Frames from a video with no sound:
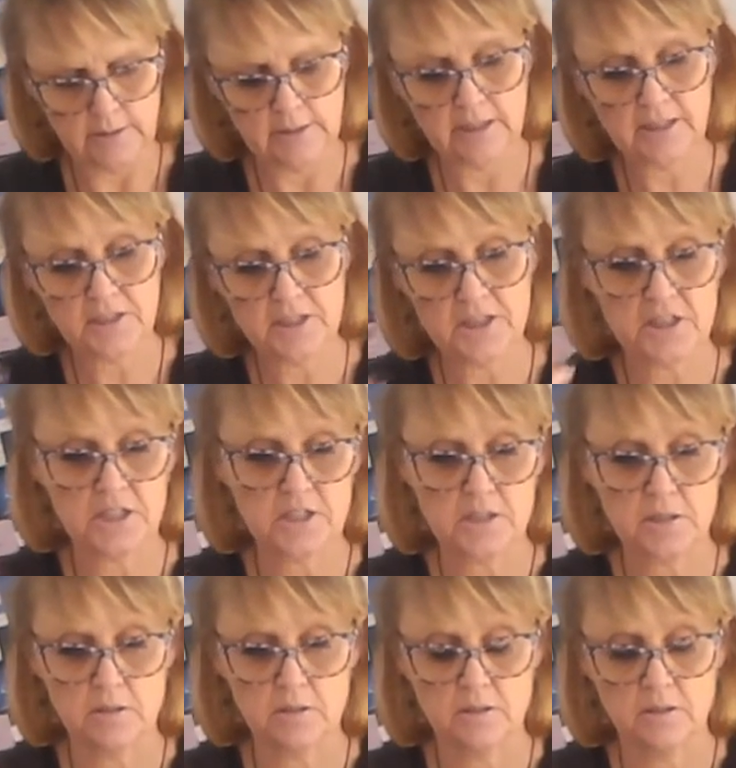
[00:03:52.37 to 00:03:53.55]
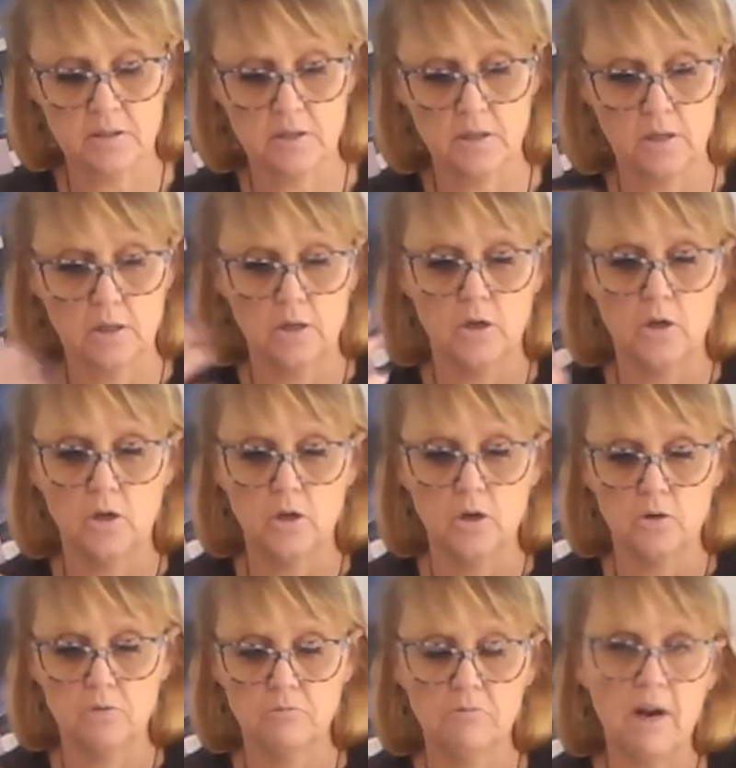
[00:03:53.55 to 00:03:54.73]
you need to just
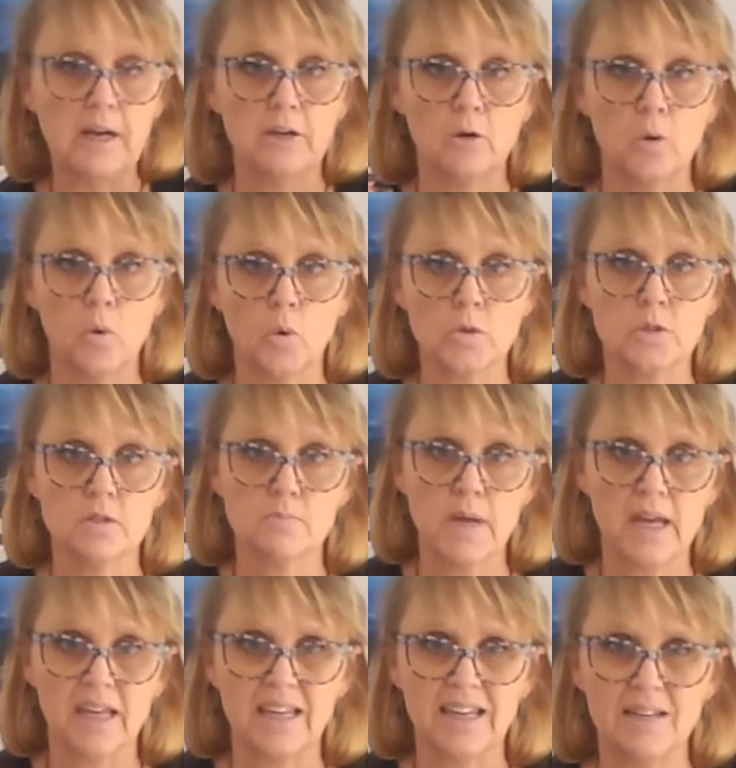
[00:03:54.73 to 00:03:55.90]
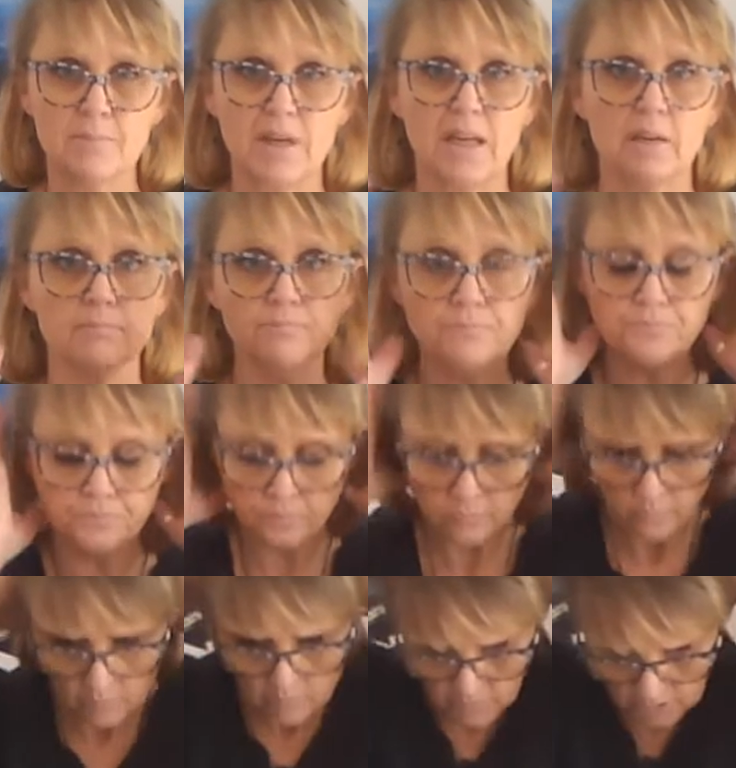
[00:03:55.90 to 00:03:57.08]
rein your horses back in a bit.
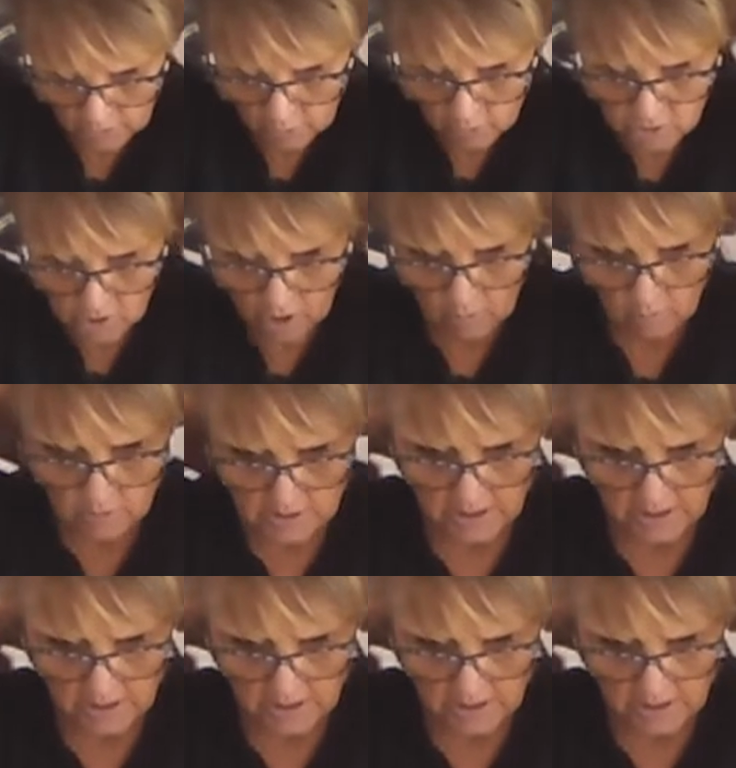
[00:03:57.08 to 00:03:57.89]
Because I will